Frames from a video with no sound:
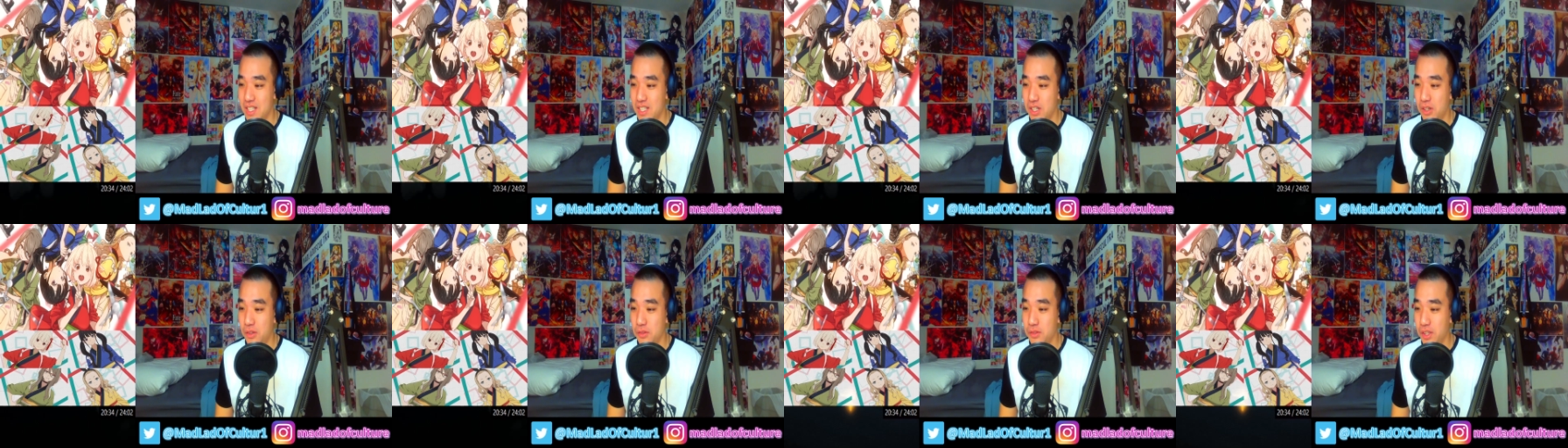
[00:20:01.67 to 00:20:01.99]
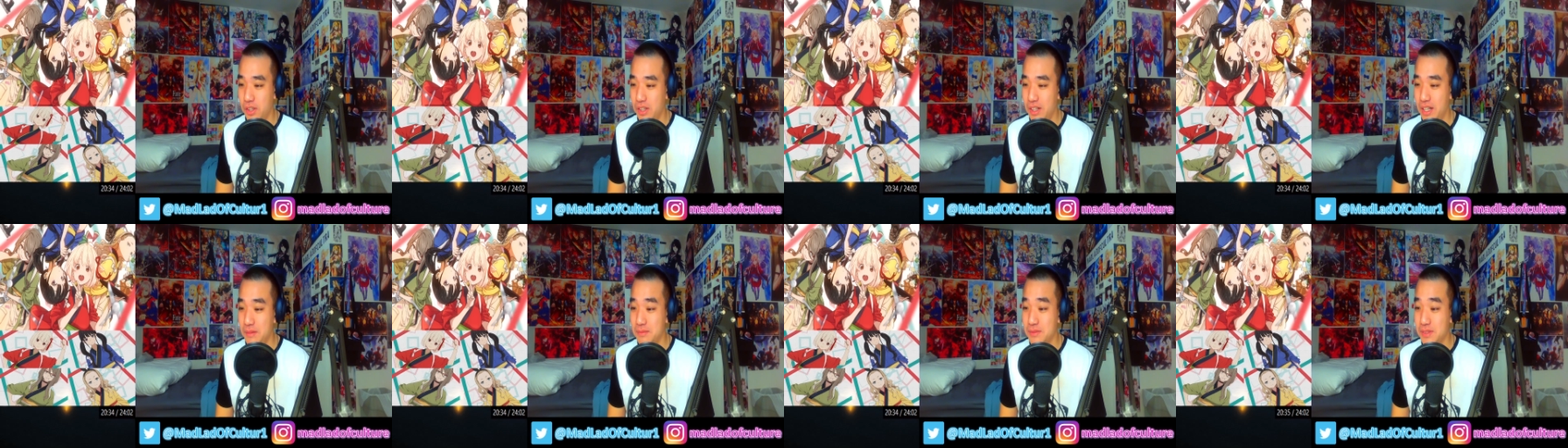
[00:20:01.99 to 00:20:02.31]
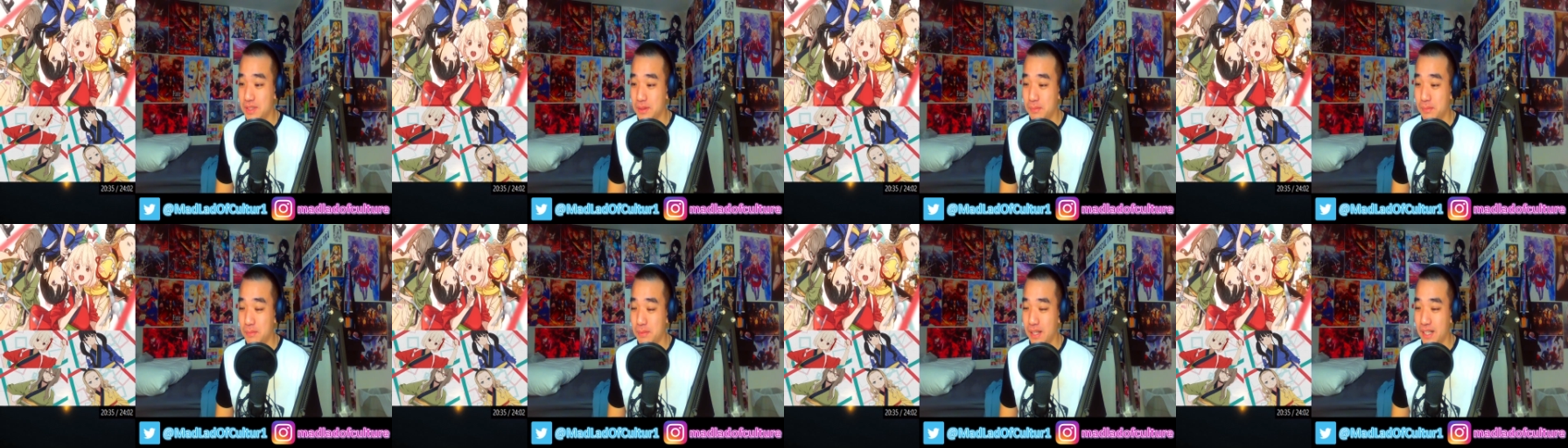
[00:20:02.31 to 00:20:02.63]
Although I'm
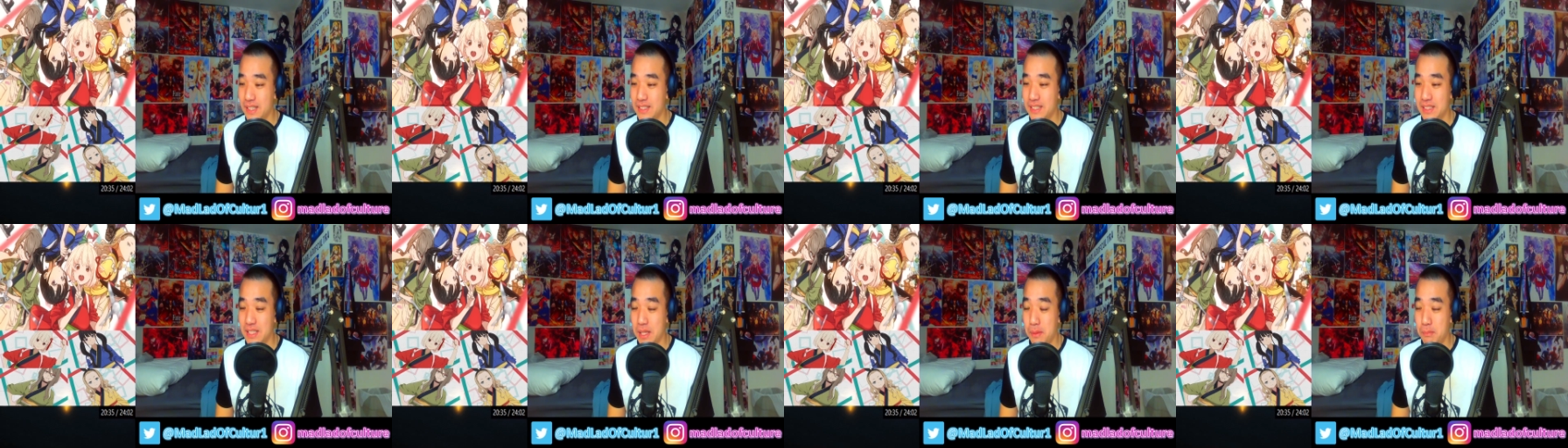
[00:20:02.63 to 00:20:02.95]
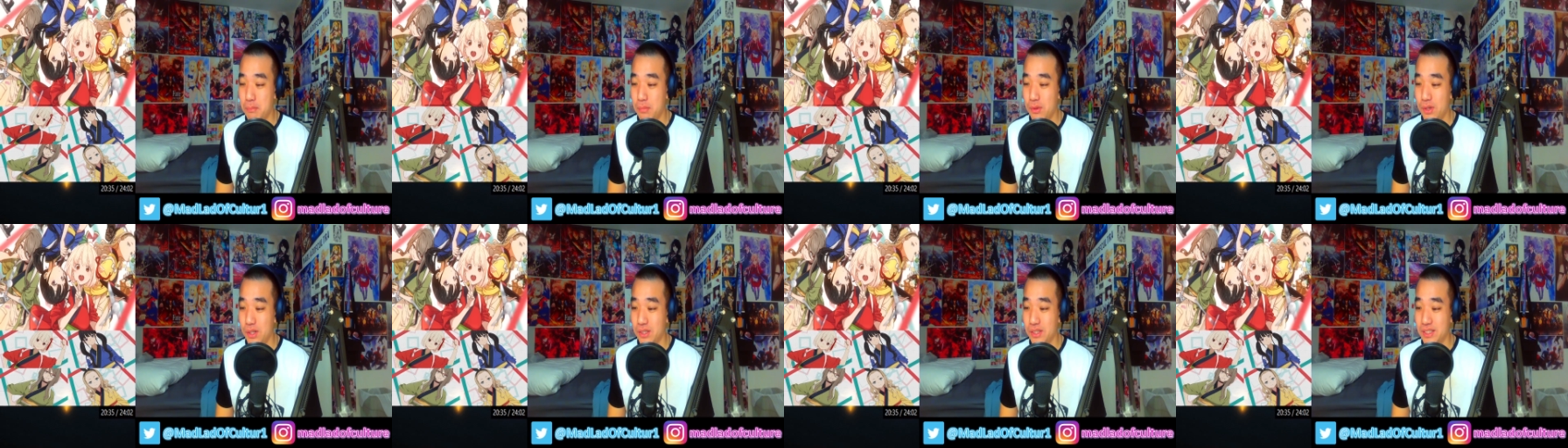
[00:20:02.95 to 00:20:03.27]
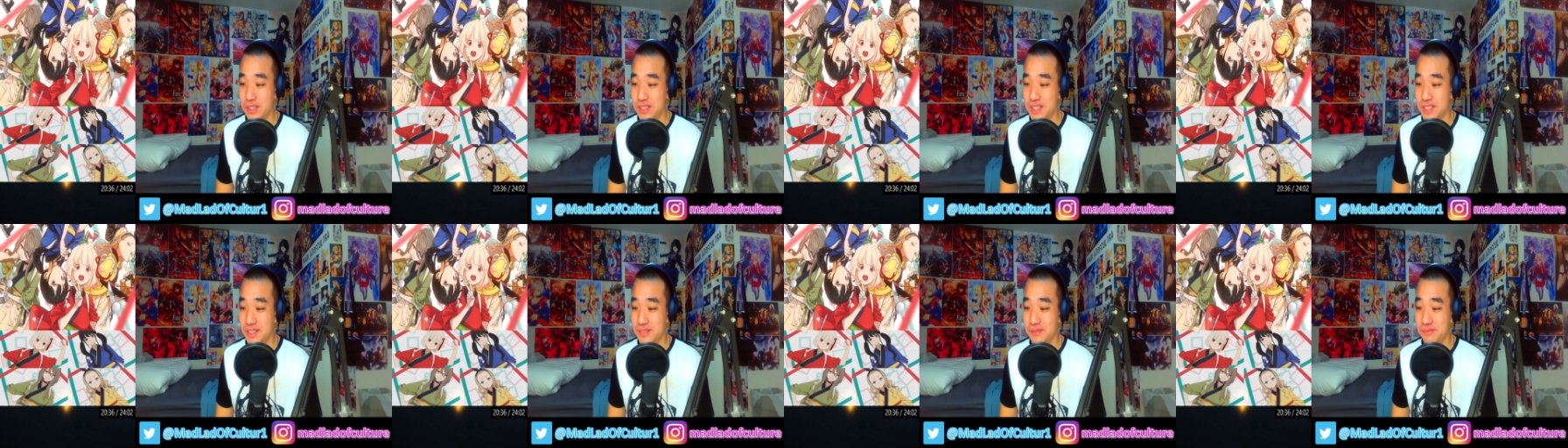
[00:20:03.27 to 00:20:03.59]
surprised he's not
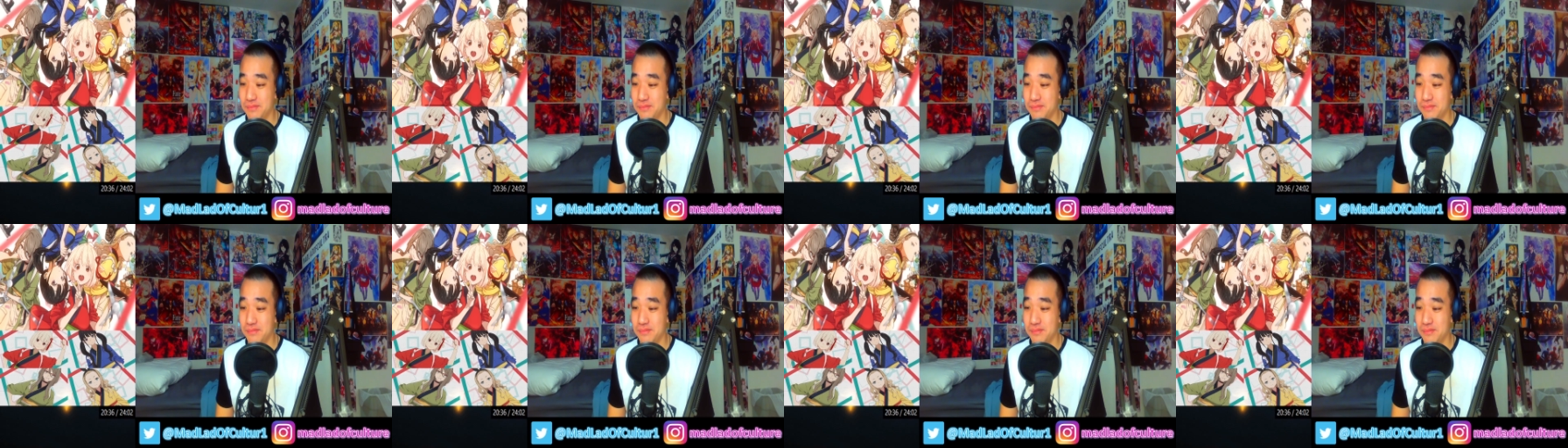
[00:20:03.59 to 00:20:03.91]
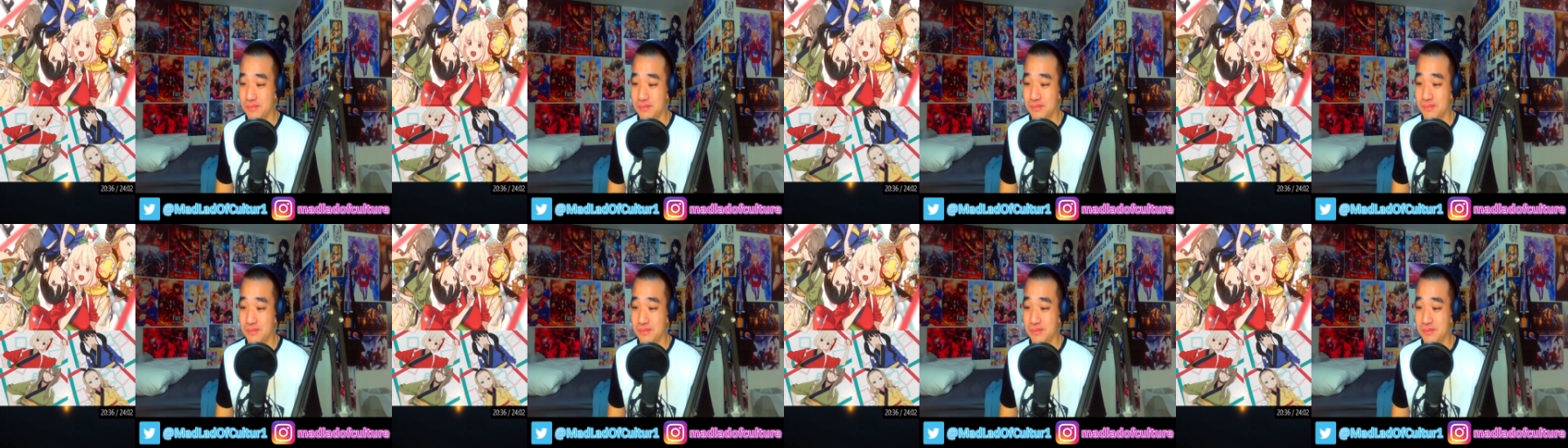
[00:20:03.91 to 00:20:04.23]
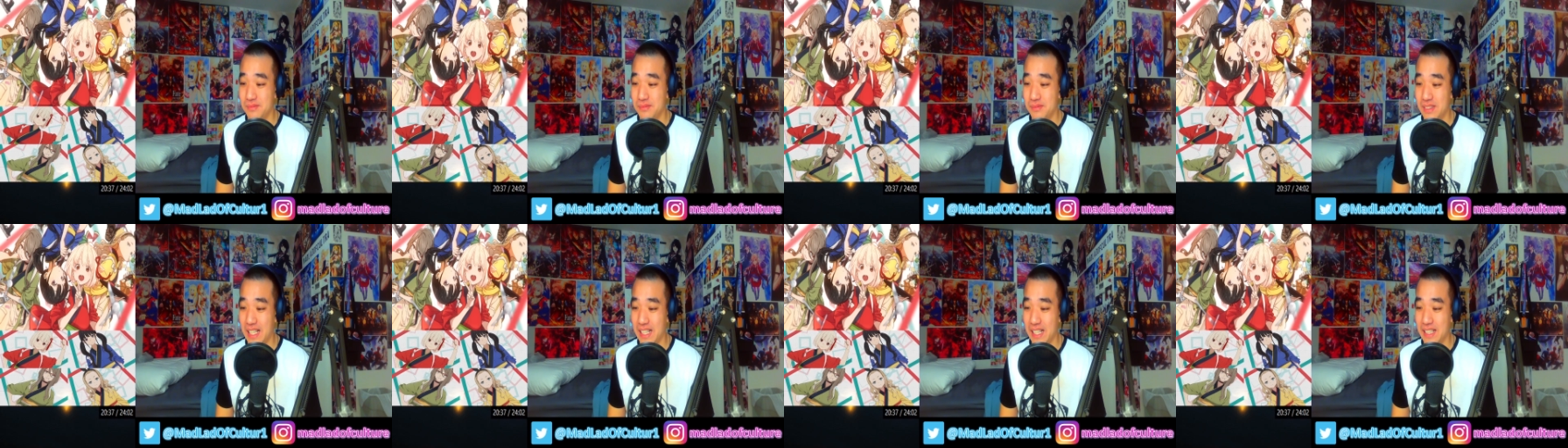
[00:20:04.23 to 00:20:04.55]
burned.
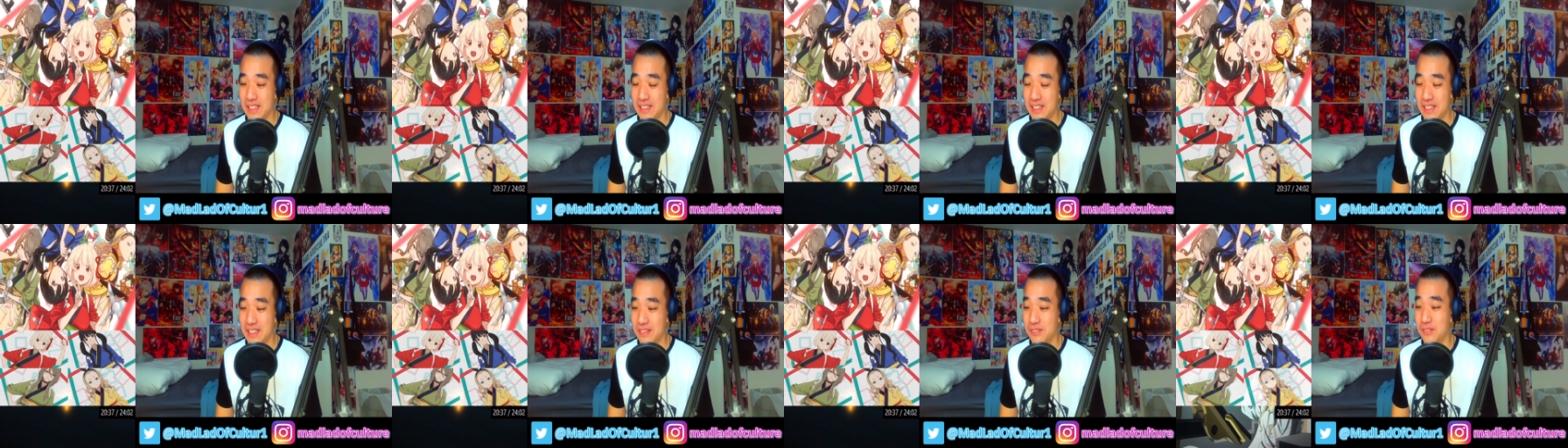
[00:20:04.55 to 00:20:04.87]
Like,